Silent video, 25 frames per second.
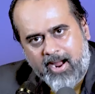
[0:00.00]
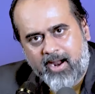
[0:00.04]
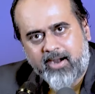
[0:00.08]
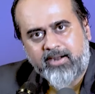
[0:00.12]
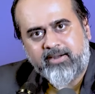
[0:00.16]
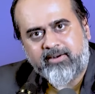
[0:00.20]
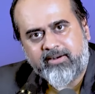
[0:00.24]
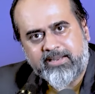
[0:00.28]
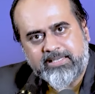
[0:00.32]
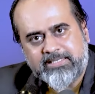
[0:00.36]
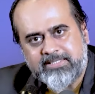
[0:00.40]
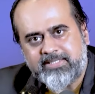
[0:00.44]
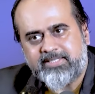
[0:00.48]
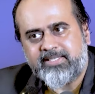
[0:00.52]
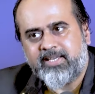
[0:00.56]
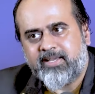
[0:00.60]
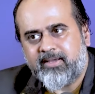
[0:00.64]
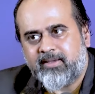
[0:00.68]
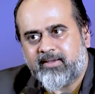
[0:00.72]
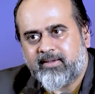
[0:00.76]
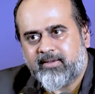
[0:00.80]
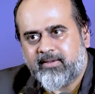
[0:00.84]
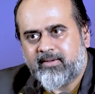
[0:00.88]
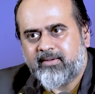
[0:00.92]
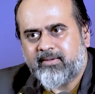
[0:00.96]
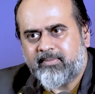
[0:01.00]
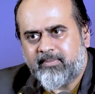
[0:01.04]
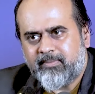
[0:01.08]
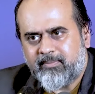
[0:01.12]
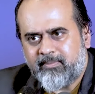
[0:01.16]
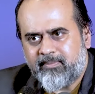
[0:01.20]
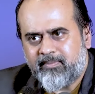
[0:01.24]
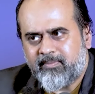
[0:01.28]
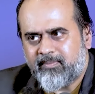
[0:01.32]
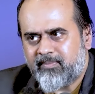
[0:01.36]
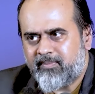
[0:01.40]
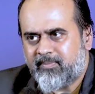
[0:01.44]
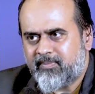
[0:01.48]
heart-wrenching?
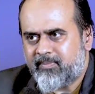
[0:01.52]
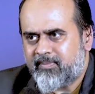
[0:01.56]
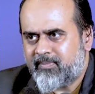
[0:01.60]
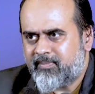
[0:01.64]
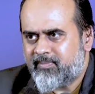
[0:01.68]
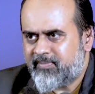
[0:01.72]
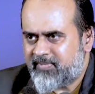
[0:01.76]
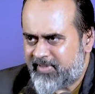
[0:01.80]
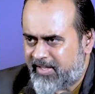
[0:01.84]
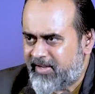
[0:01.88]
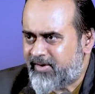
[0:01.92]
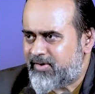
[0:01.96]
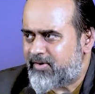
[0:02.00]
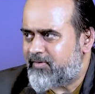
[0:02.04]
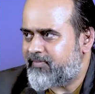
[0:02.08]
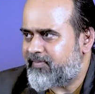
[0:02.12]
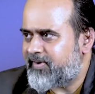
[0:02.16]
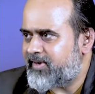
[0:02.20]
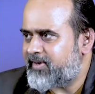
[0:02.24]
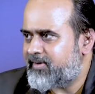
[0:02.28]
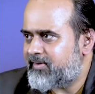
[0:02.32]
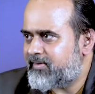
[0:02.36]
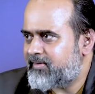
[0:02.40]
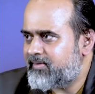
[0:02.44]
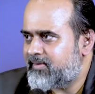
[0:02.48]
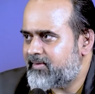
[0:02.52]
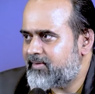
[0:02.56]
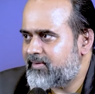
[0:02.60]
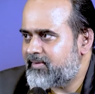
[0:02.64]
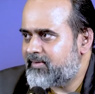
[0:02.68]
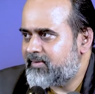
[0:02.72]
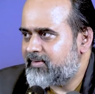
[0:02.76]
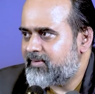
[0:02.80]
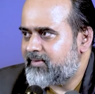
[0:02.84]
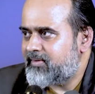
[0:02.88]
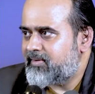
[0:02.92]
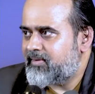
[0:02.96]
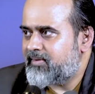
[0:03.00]
Think of it.
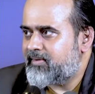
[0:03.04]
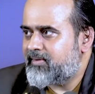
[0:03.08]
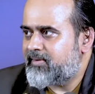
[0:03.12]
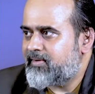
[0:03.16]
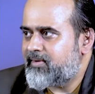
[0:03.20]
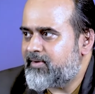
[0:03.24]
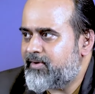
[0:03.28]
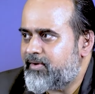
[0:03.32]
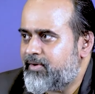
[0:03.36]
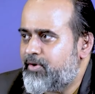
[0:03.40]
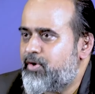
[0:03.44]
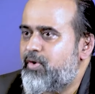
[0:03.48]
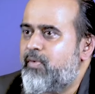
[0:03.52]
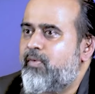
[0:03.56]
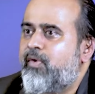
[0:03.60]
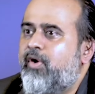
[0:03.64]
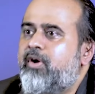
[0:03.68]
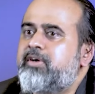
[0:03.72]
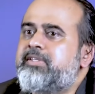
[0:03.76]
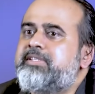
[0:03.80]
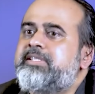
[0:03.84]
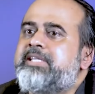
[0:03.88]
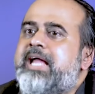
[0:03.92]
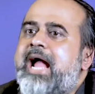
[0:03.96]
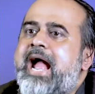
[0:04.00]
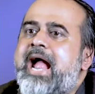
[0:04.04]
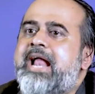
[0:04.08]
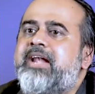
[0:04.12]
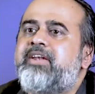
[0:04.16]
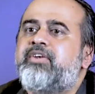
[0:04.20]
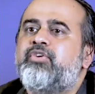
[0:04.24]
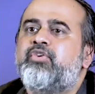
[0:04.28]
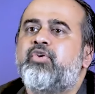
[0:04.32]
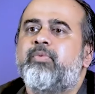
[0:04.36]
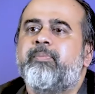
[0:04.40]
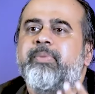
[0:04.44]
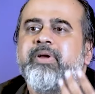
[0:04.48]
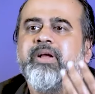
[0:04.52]
Do you want
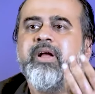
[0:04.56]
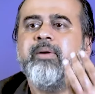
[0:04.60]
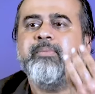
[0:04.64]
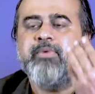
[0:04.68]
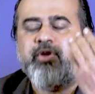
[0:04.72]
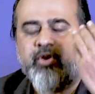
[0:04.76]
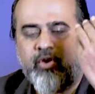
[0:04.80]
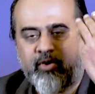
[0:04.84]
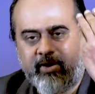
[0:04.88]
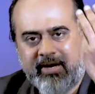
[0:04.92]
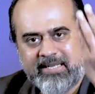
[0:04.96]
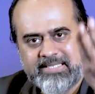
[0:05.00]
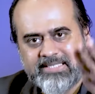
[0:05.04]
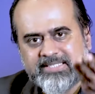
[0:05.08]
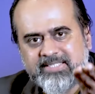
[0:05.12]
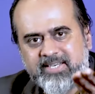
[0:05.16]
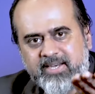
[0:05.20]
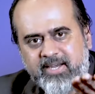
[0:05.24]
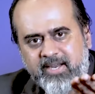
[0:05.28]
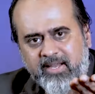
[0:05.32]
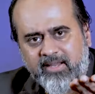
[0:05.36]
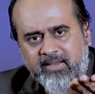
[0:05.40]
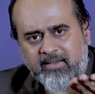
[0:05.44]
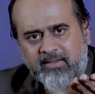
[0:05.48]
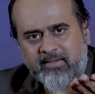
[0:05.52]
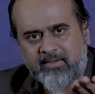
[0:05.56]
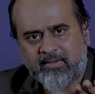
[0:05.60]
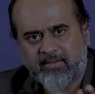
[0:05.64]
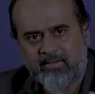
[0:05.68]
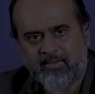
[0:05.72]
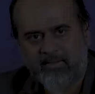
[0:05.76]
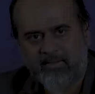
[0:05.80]
that to become your destiny?